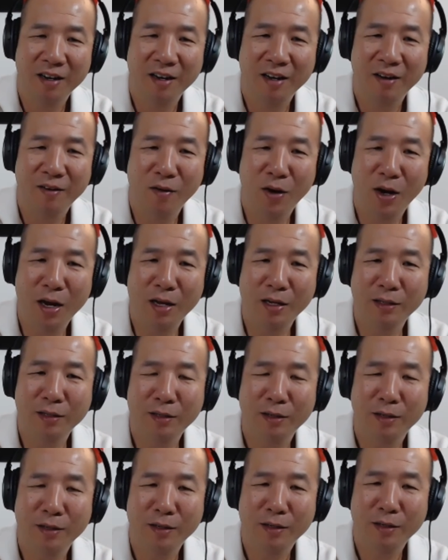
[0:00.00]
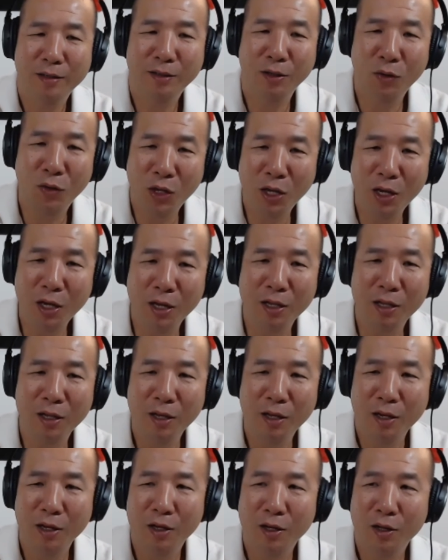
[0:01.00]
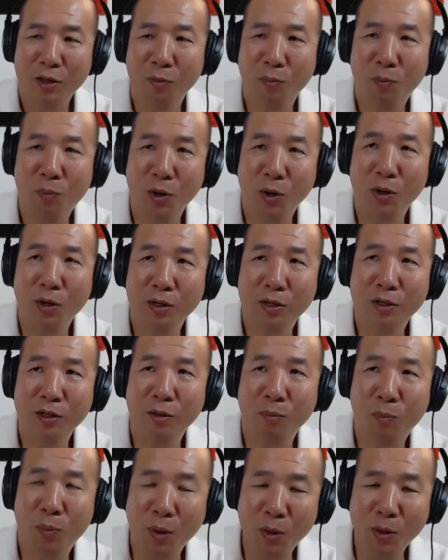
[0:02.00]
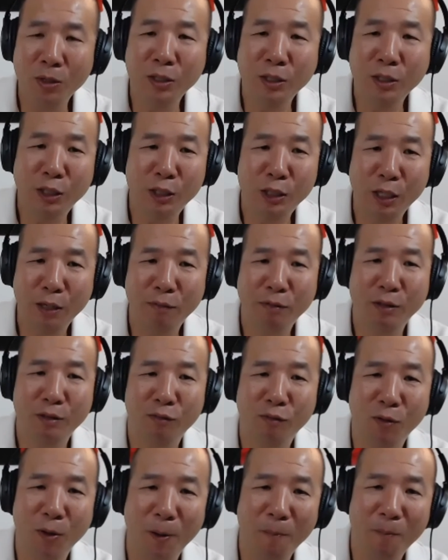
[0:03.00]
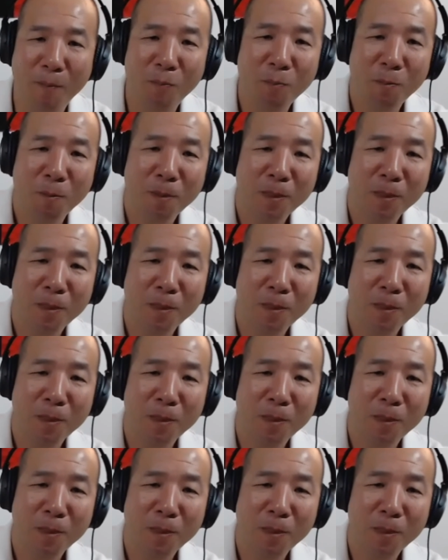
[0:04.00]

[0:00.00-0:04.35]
Right? So then the burden shifts from